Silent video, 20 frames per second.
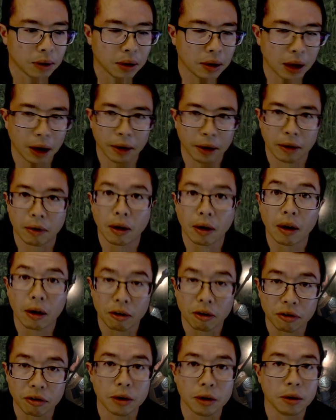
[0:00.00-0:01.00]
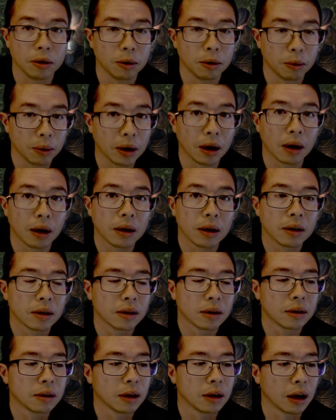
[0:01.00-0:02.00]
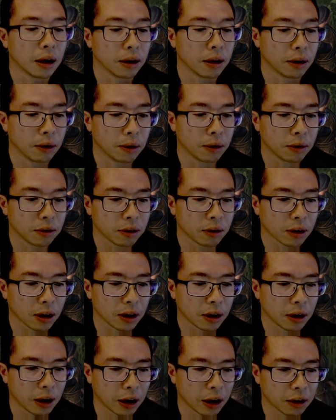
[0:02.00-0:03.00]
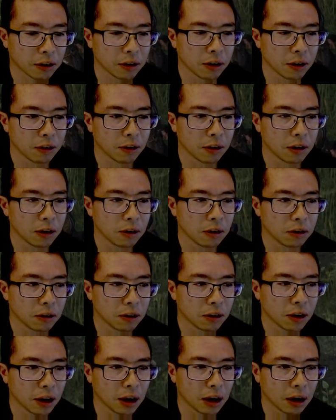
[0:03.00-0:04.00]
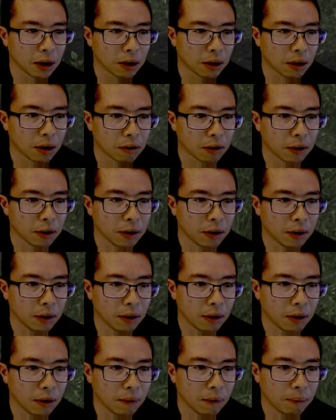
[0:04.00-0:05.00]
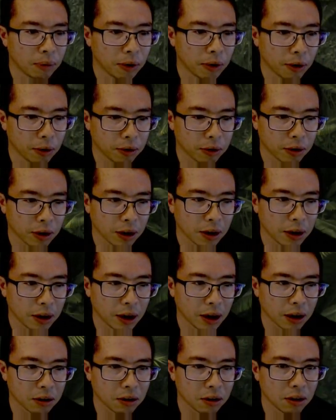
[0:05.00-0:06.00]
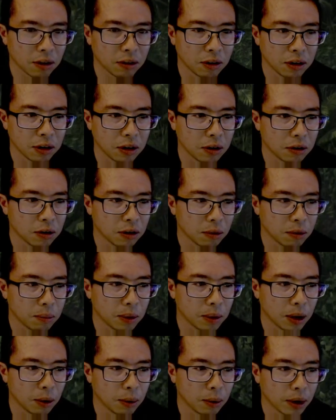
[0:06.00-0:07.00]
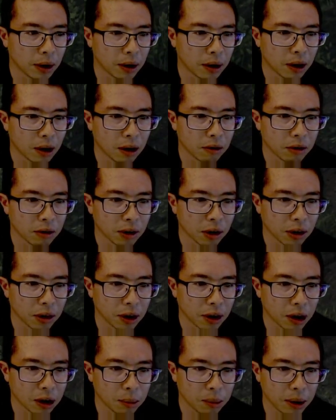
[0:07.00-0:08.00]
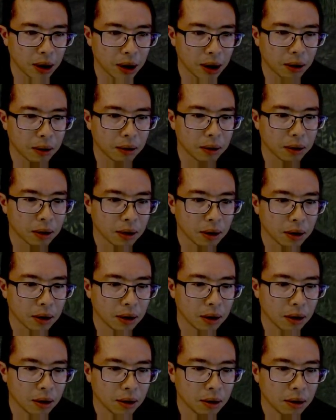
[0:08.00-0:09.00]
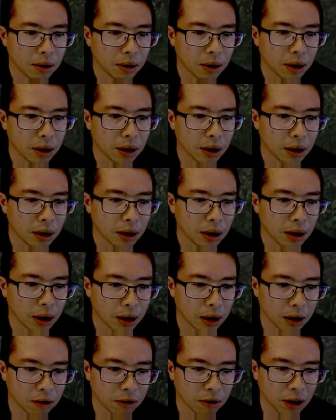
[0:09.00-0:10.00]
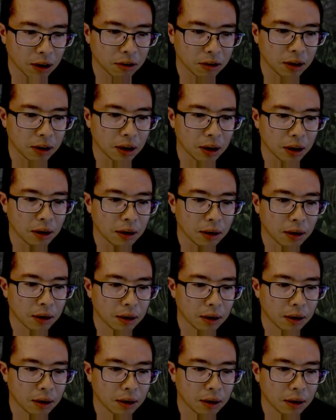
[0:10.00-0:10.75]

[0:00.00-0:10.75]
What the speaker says: Now, there are a few who will. And those are the connections that you should take care of. Those are the connections that you should be aware of and think about and invest in.